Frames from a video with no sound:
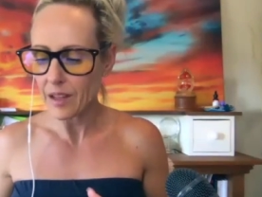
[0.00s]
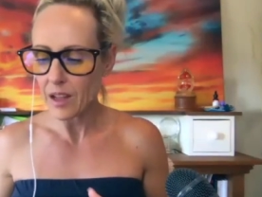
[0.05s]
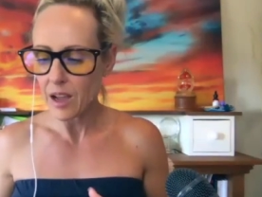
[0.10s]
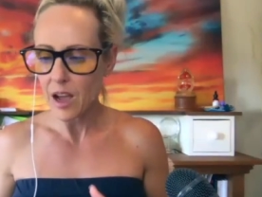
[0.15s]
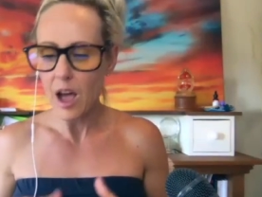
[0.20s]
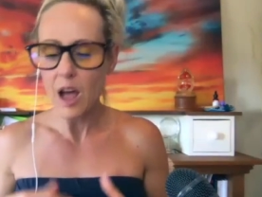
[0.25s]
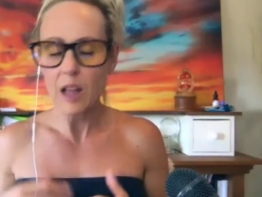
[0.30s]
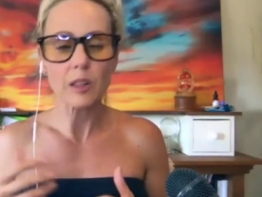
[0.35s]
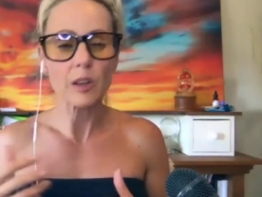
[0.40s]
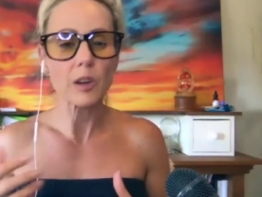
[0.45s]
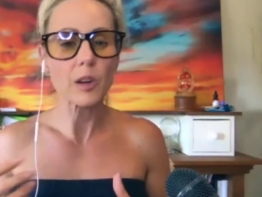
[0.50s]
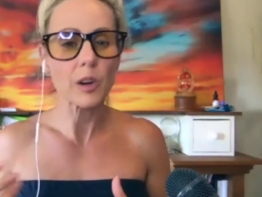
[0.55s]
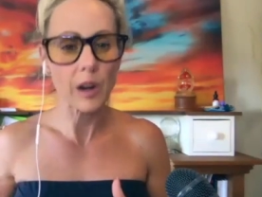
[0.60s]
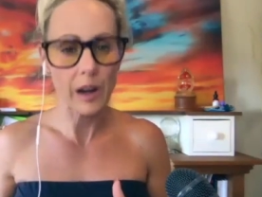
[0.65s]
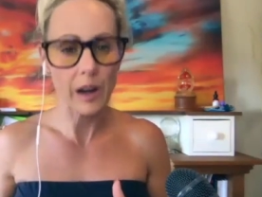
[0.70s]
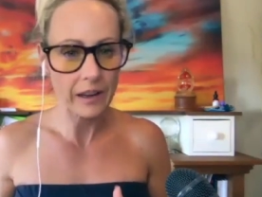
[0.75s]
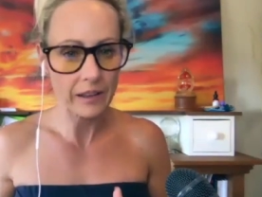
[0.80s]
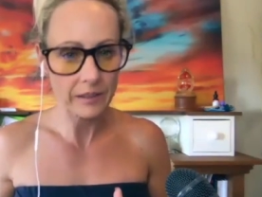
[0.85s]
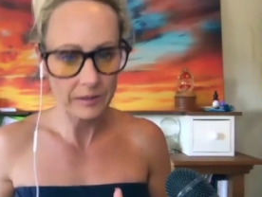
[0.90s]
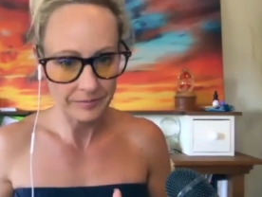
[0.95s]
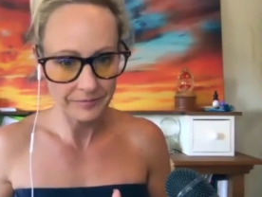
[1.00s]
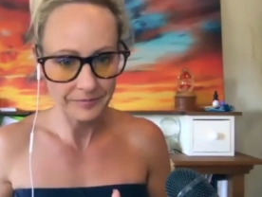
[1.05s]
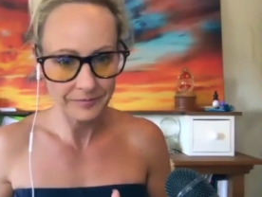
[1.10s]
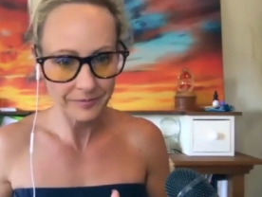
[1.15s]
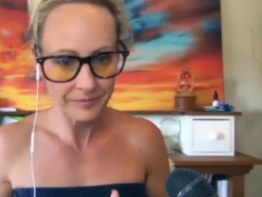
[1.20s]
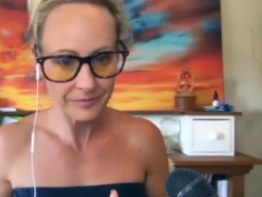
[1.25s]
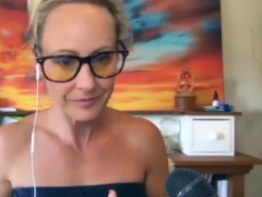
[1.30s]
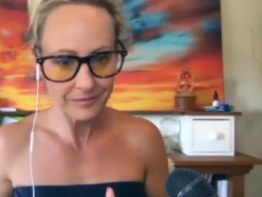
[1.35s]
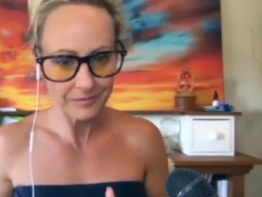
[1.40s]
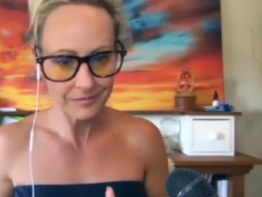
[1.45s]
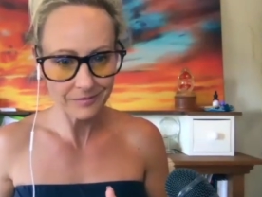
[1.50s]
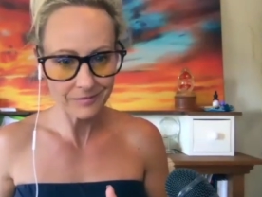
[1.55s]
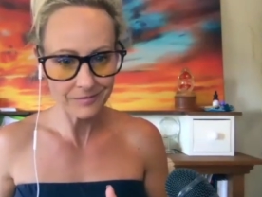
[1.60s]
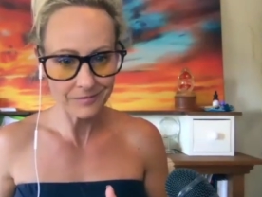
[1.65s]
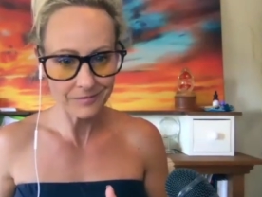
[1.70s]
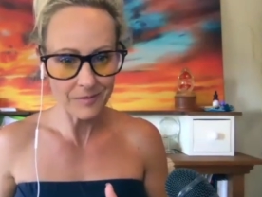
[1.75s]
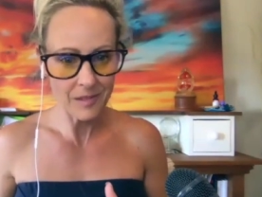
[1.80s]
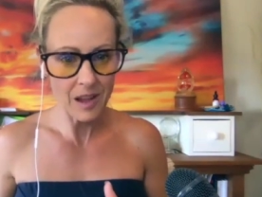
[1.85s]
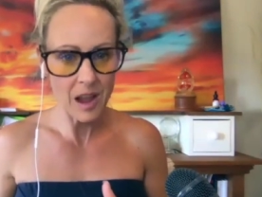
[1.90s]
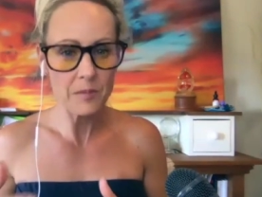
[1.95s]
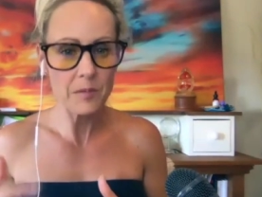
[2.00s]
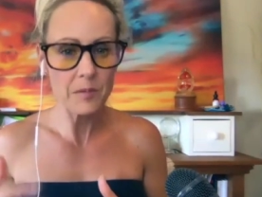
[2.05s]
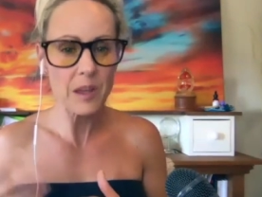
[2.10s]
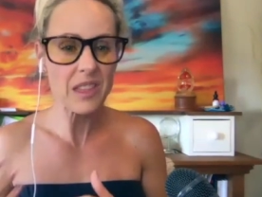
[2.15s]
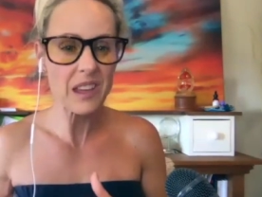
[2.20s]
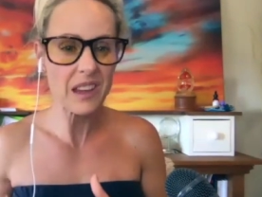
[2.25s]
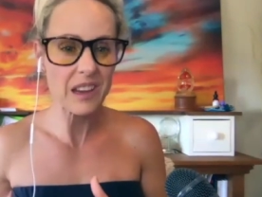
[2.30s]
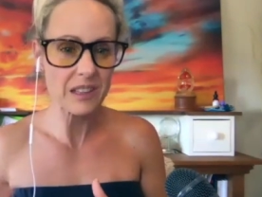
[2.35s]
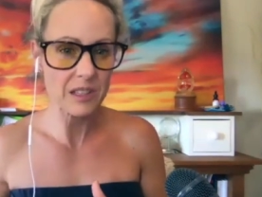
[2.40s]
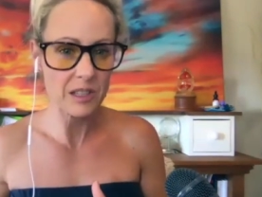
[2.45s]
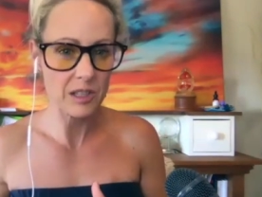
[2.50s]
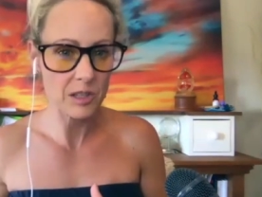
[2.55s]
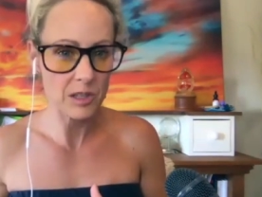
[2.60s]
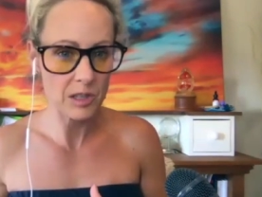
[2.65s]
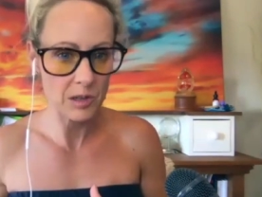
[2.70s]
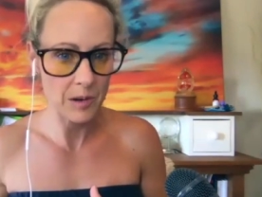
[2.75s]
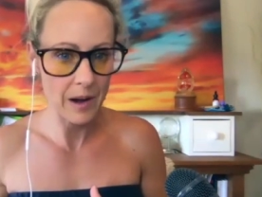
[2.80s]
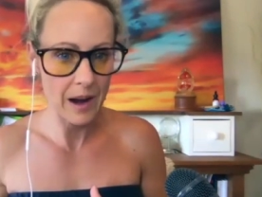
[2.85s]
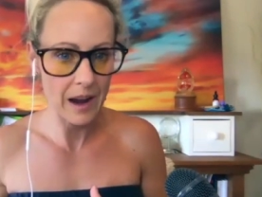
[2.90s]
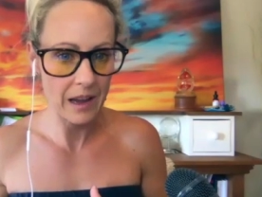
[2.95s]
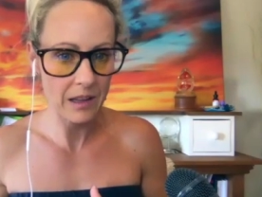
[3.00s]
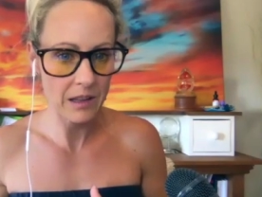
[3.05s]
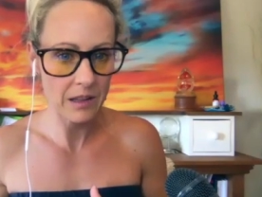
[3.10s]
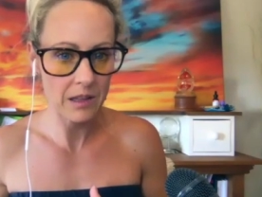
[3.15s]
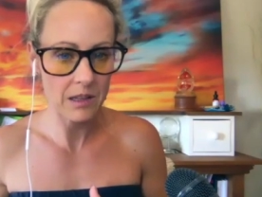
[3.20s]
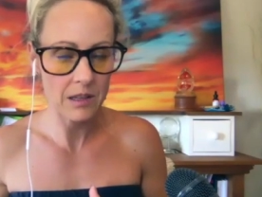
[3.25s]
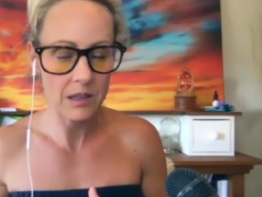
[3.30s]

alluring, and we think it's a strength.